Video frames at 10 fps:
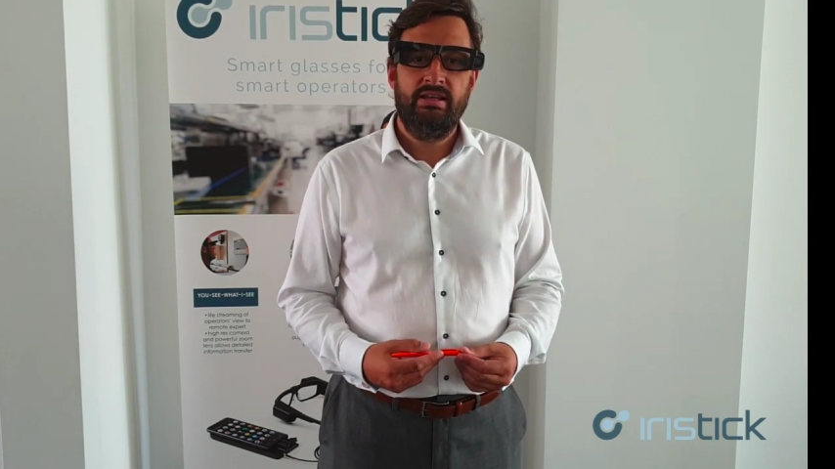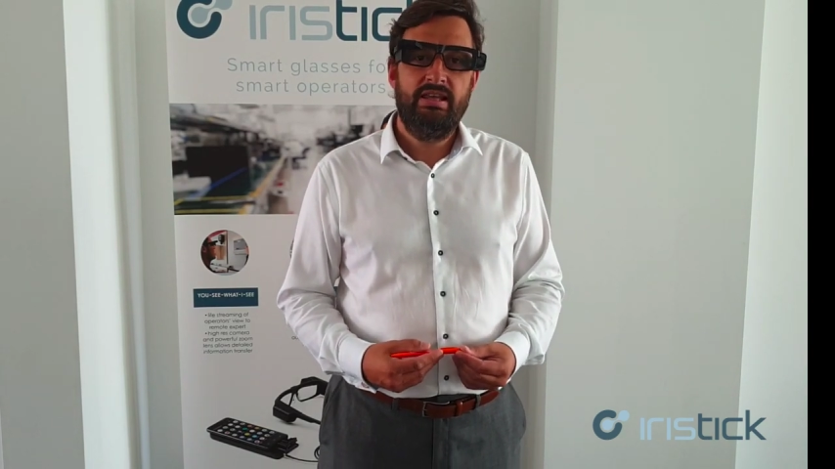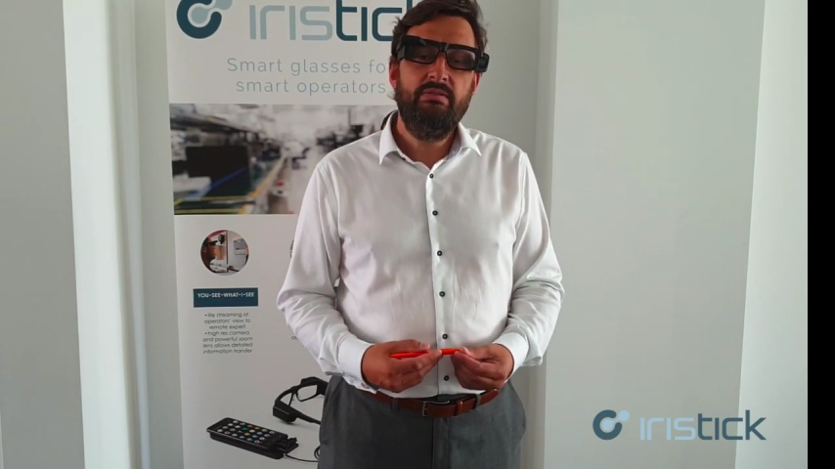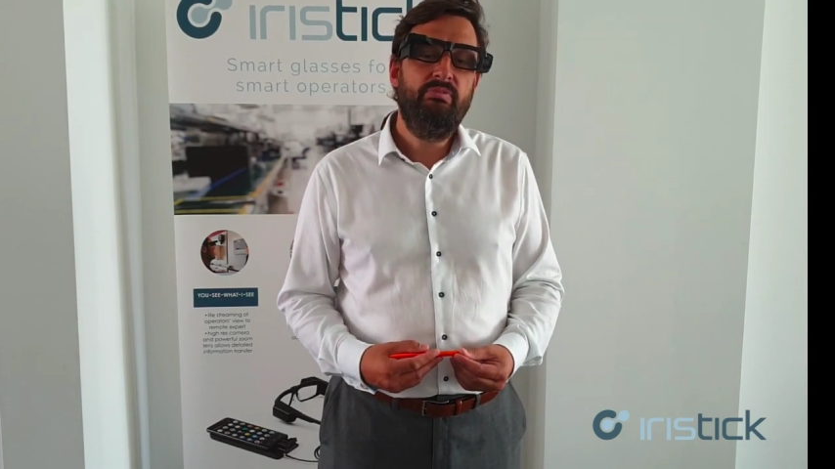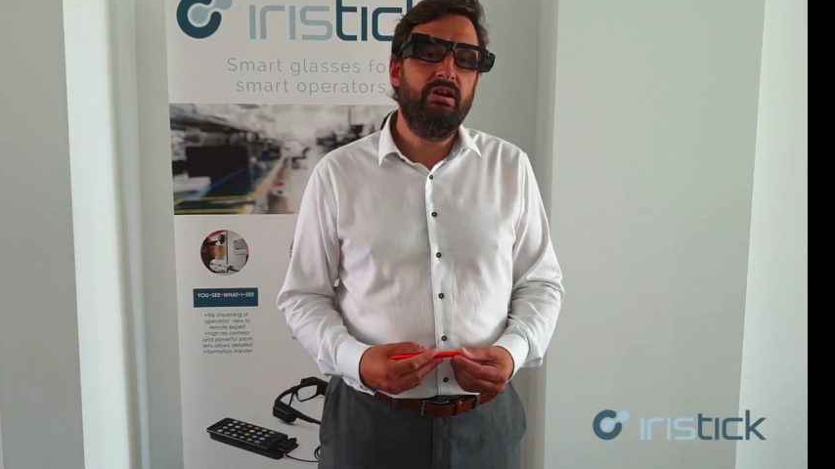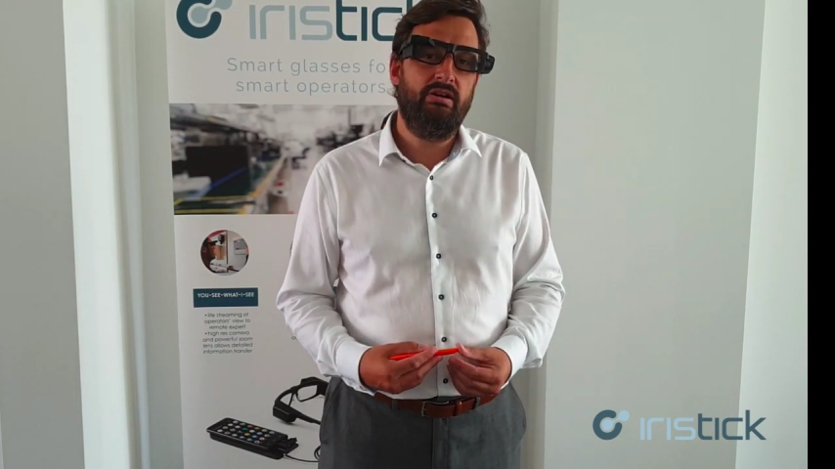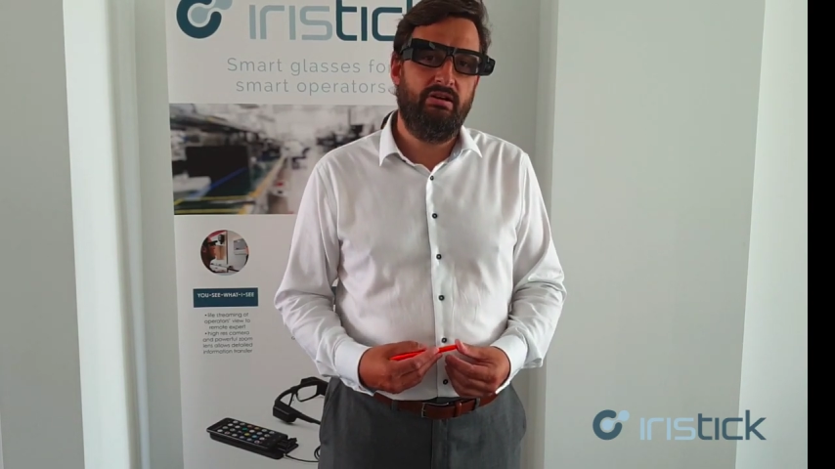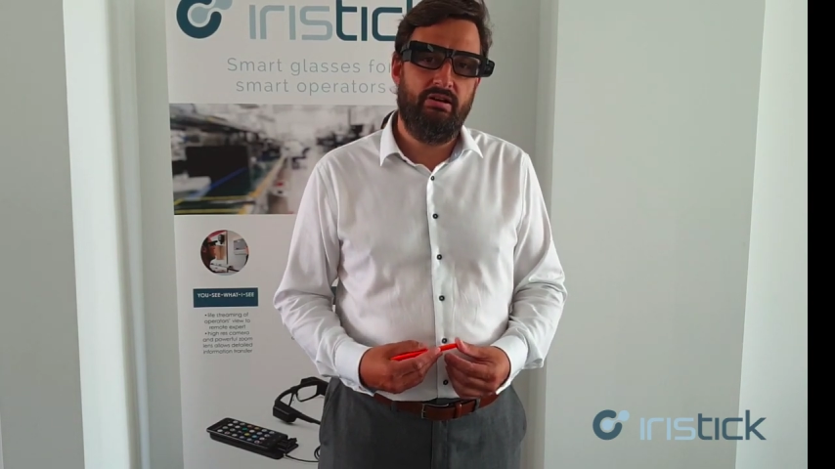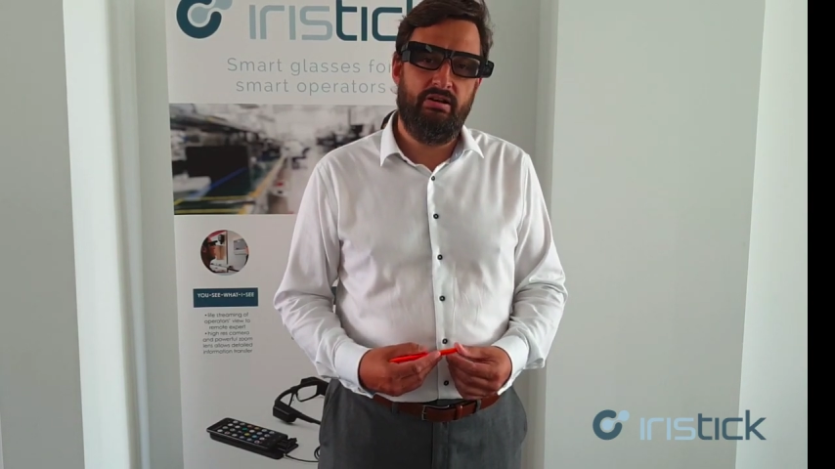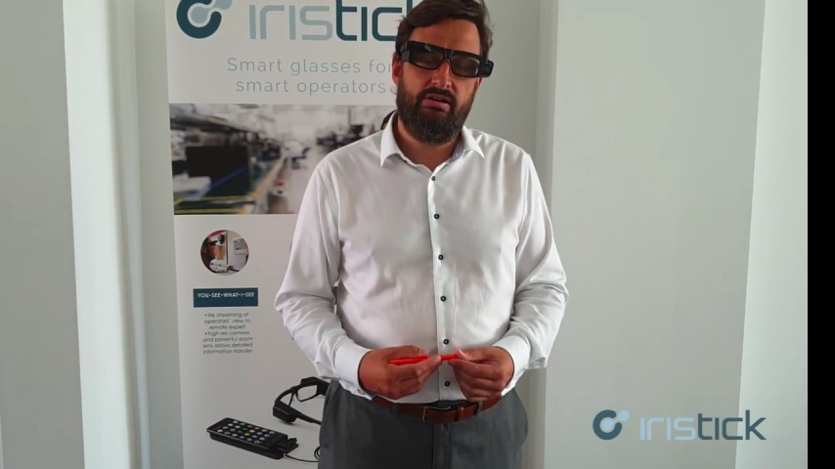keep
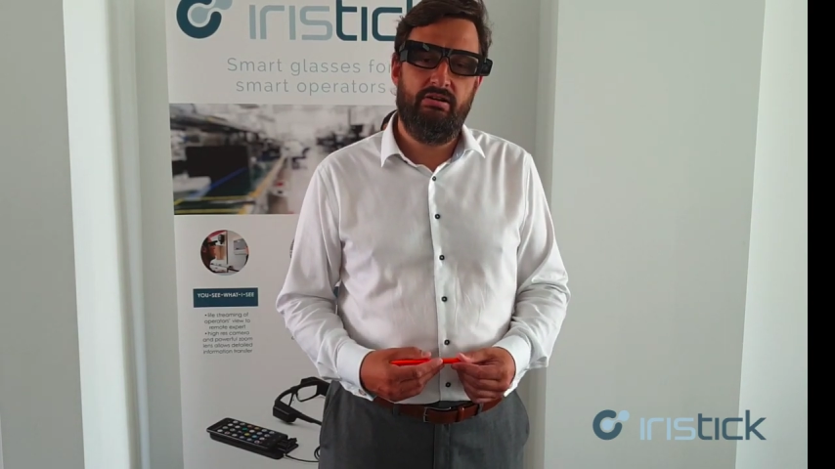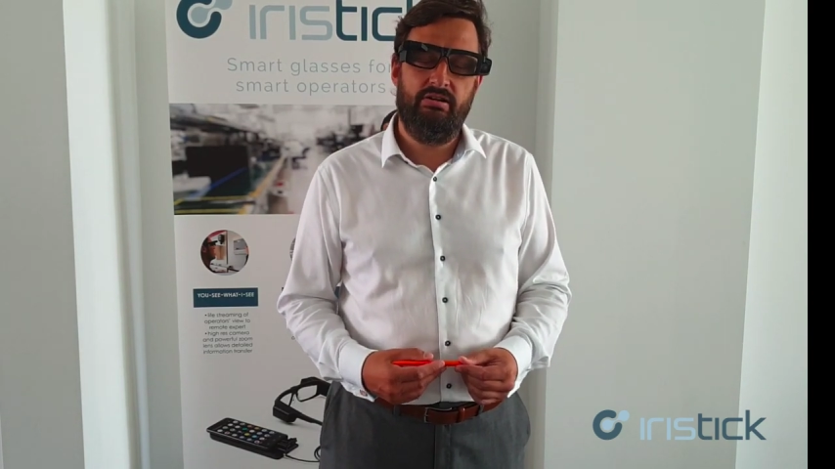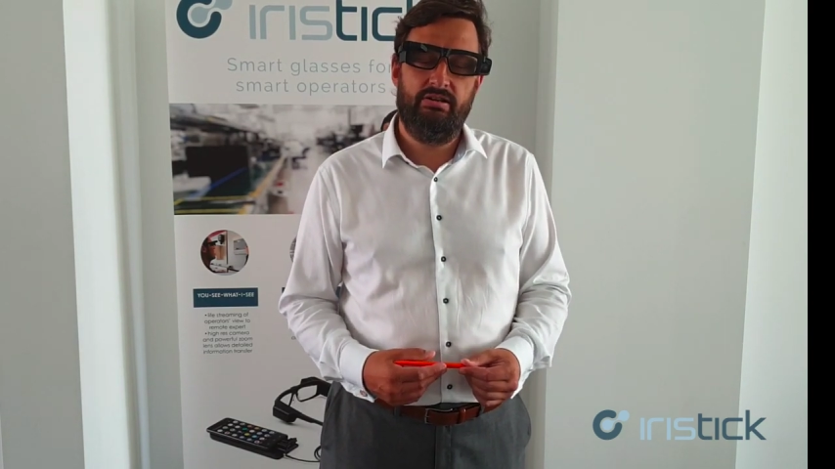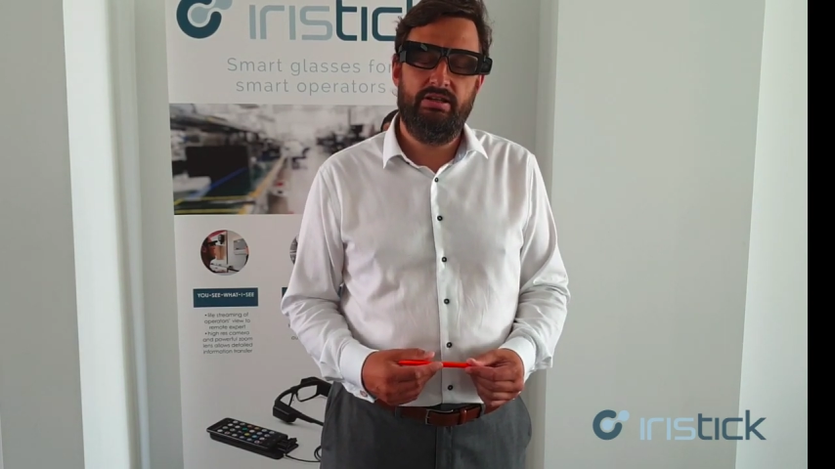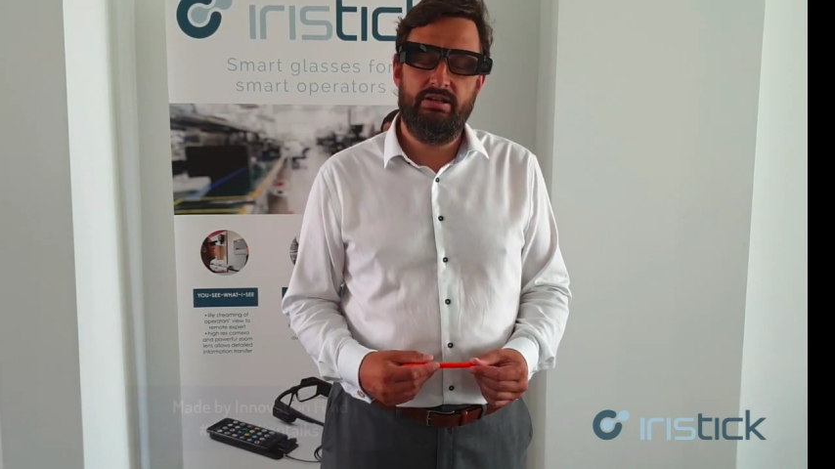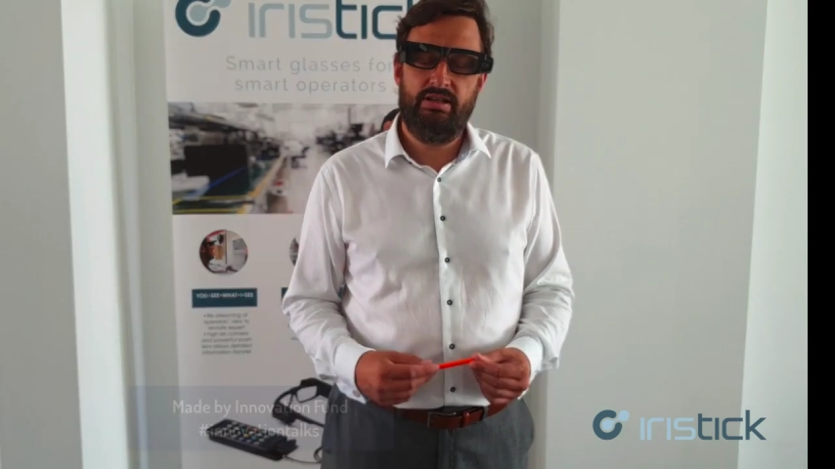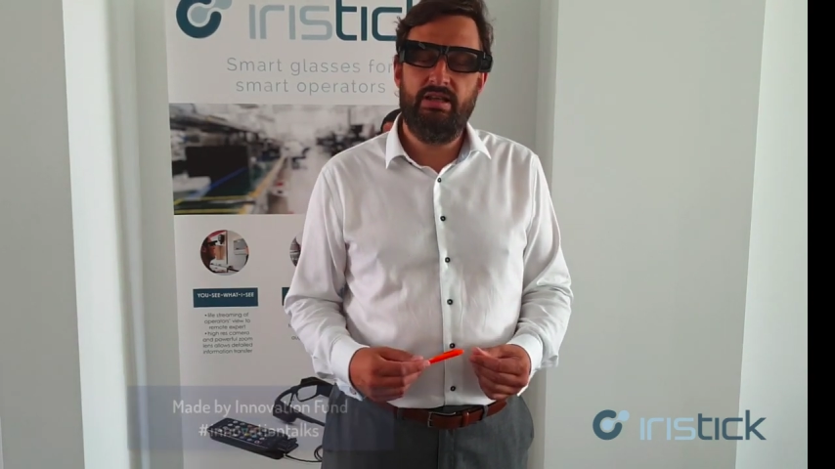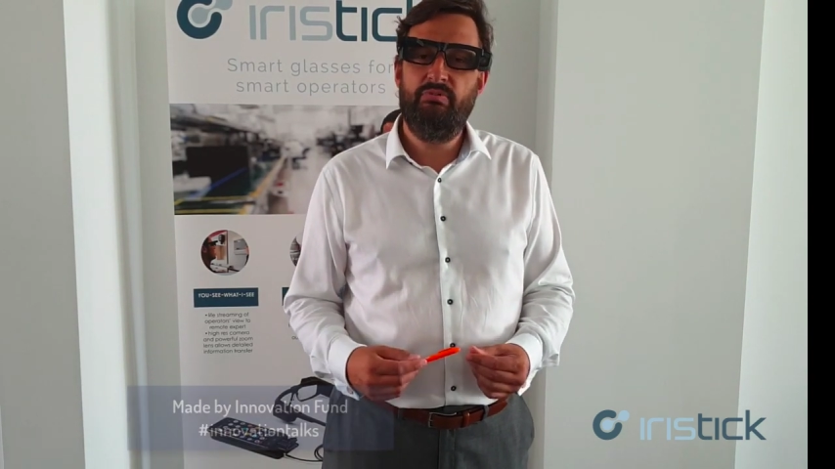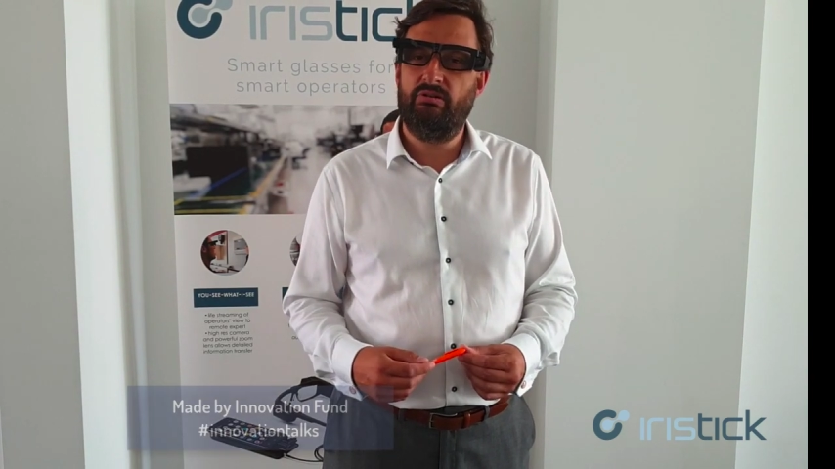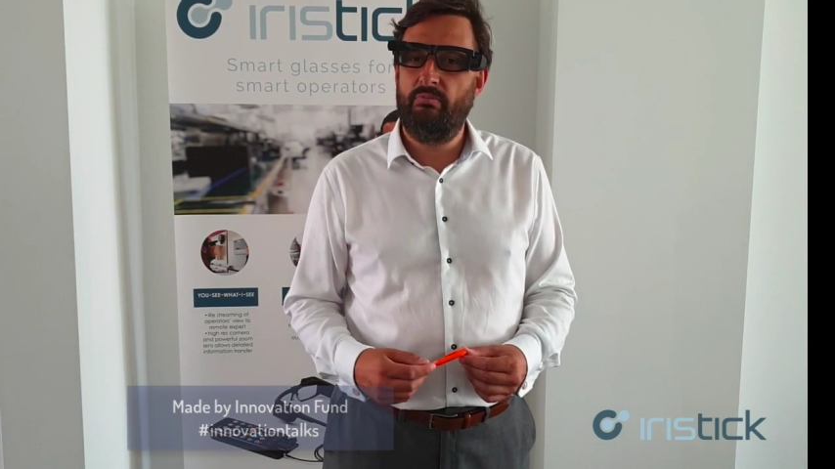their